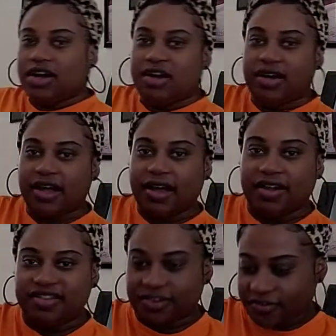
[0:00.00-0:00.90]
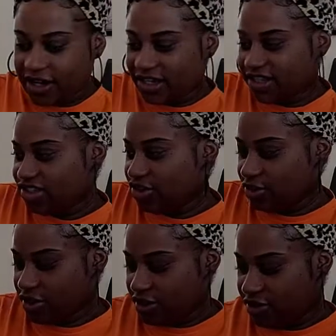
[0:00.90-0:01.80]
Y'all, I also forgot to
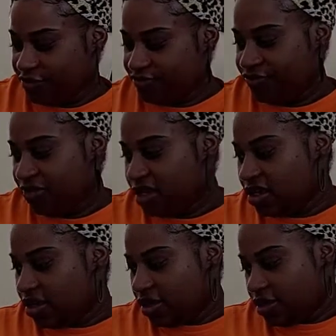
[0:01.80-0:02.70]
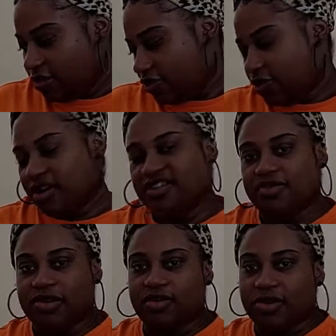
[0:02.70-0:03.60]
show y'all, of course,
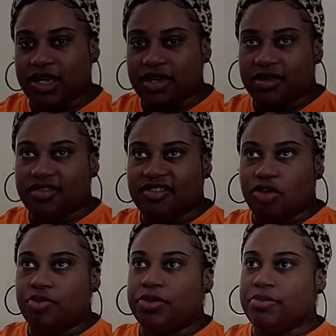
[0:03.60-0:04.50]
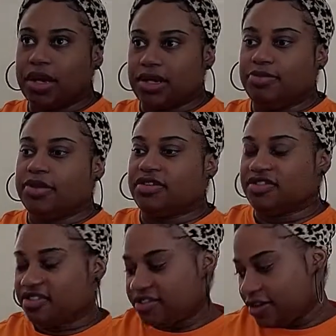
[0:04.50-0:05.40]
when you're making soap and body
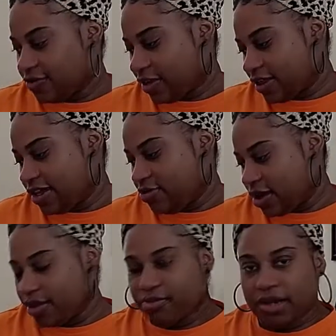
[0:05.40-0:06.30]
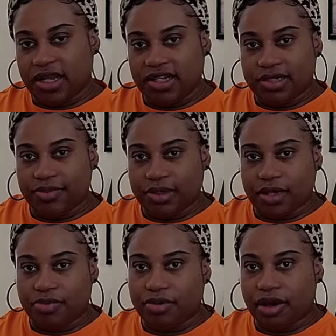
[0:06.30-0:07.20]
butters and stuff like that, you're making any type of
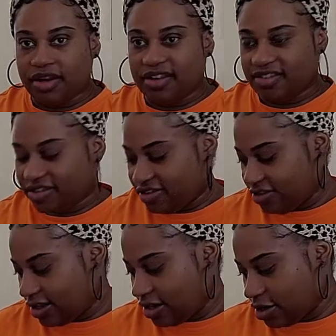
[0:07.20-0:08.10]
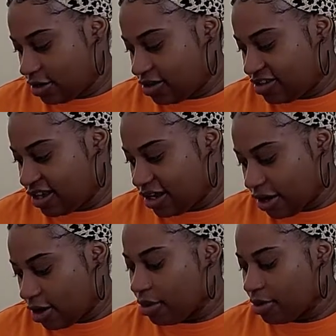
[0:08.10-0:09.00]
like products and skincare,
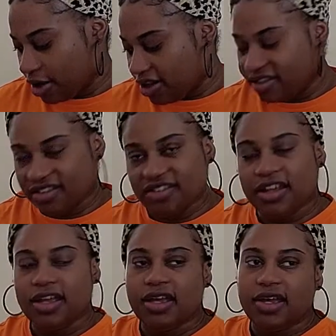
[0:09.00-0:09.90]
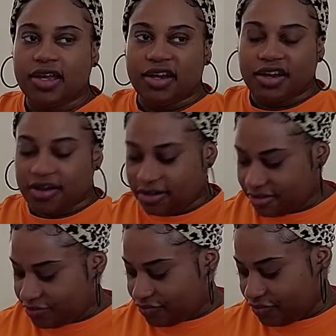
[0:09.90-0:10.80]
skincare products.
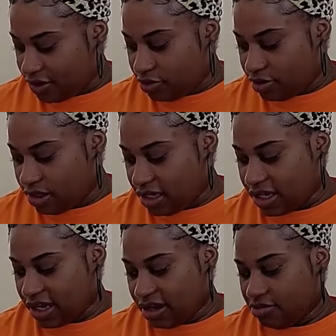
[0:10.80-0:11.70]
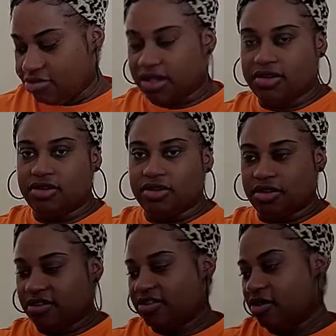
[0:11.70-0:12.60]
Um, you will need a hand blender.